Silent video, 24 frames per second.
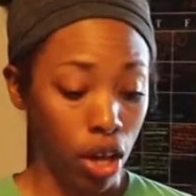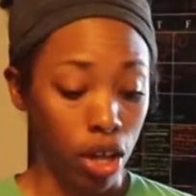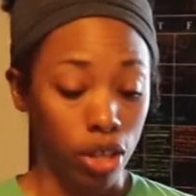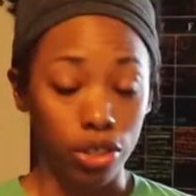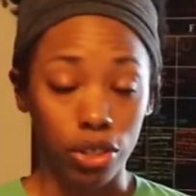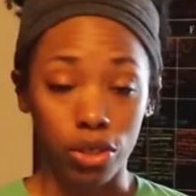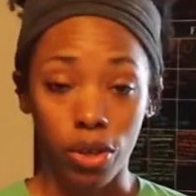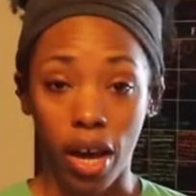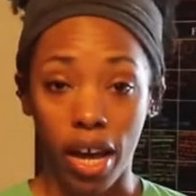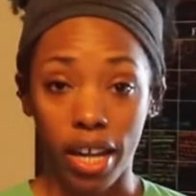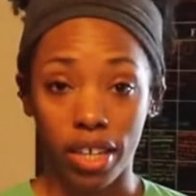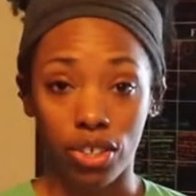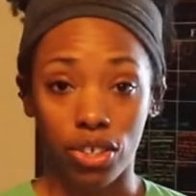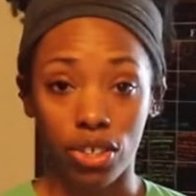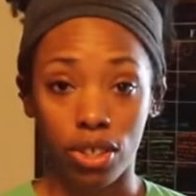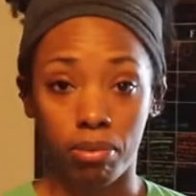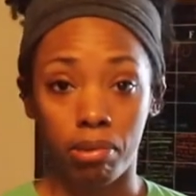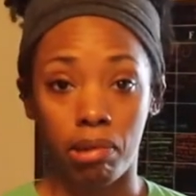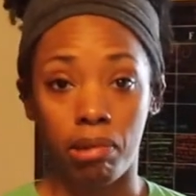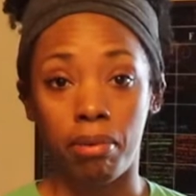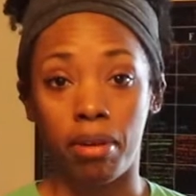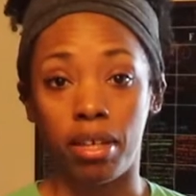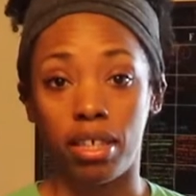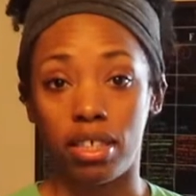So I just
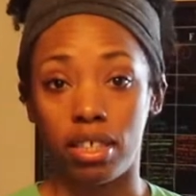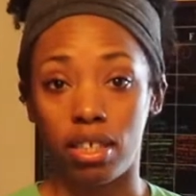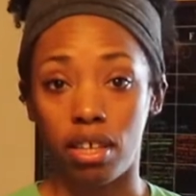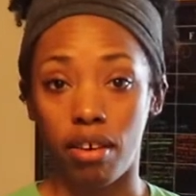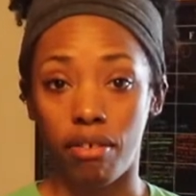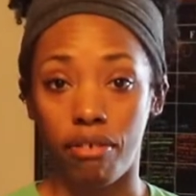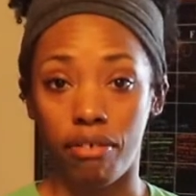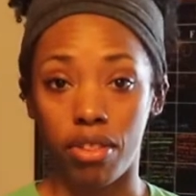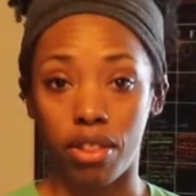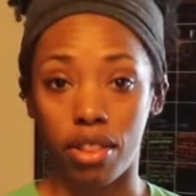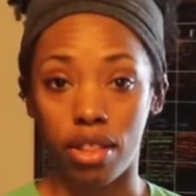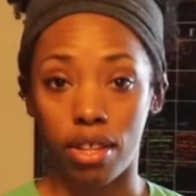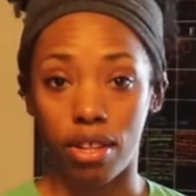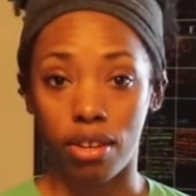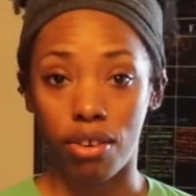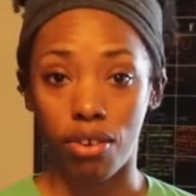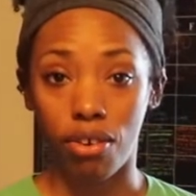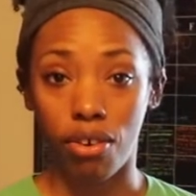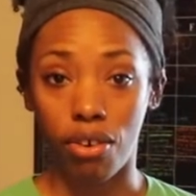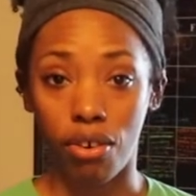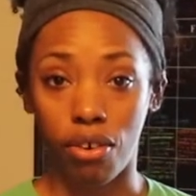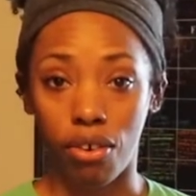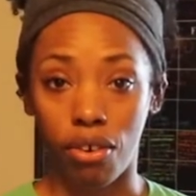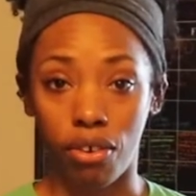made myself a
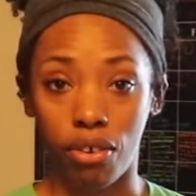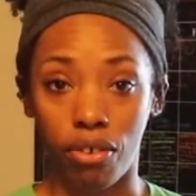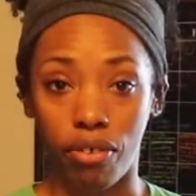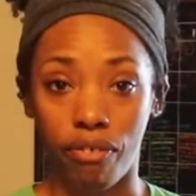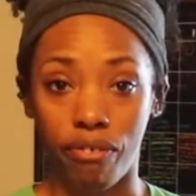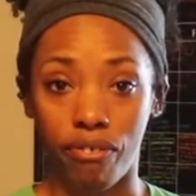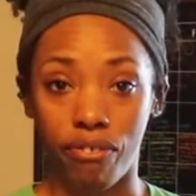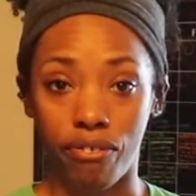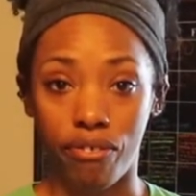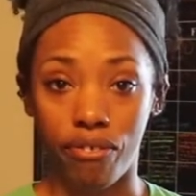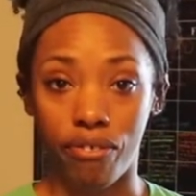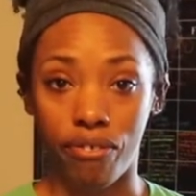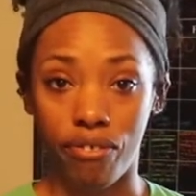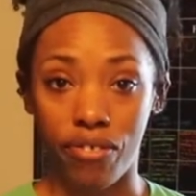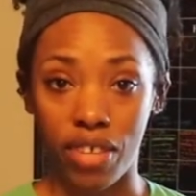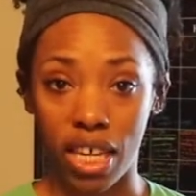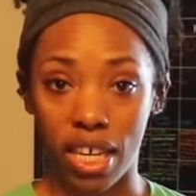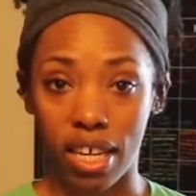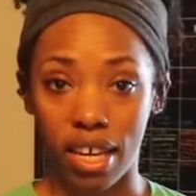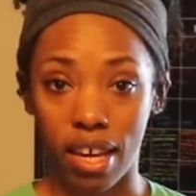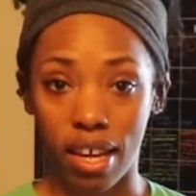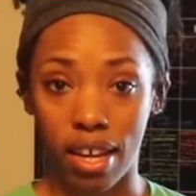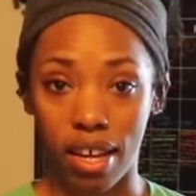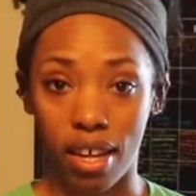little
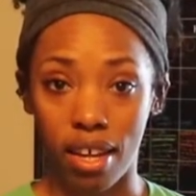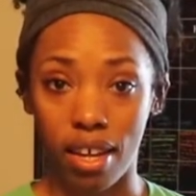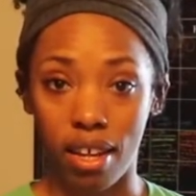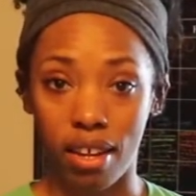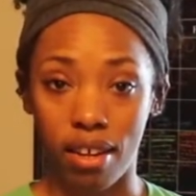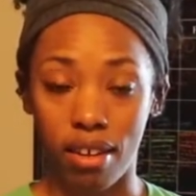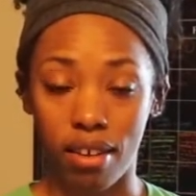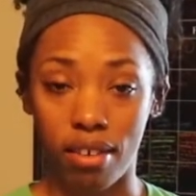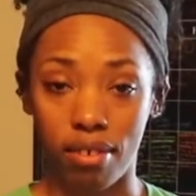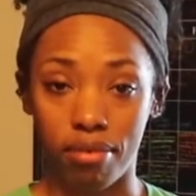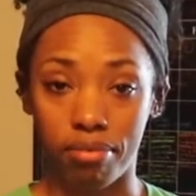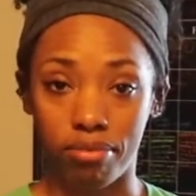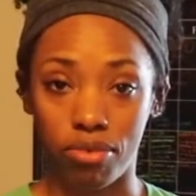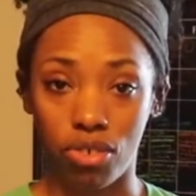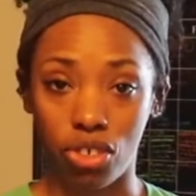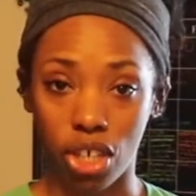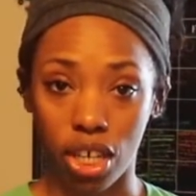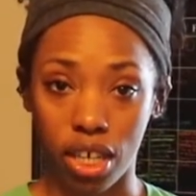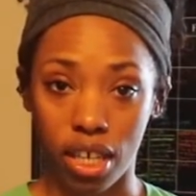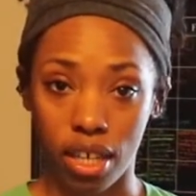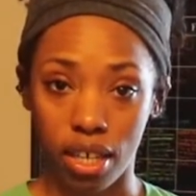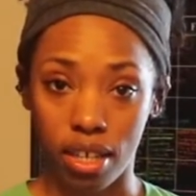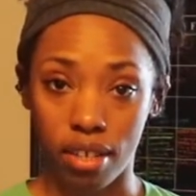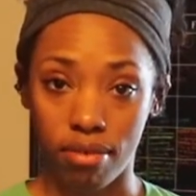vegan
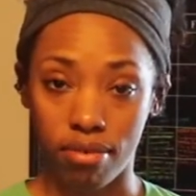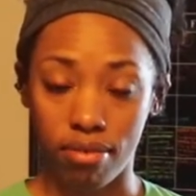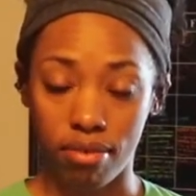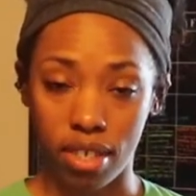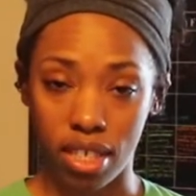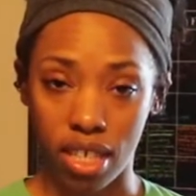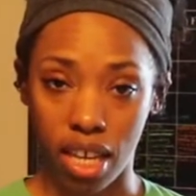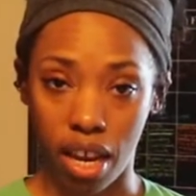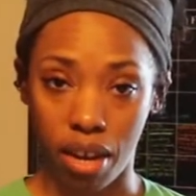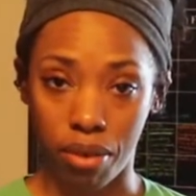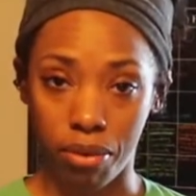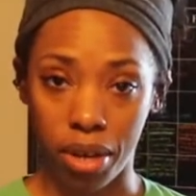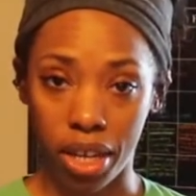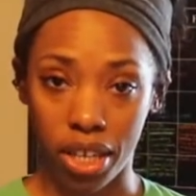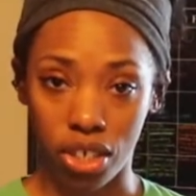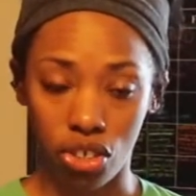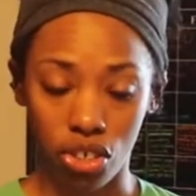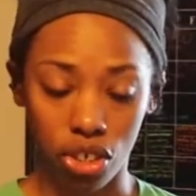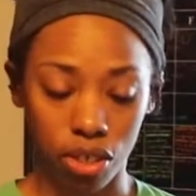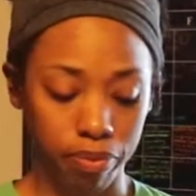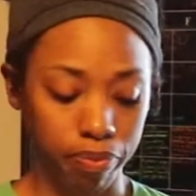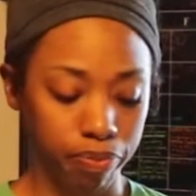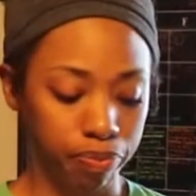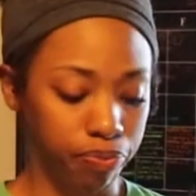chicken
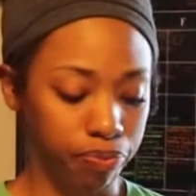sandwich.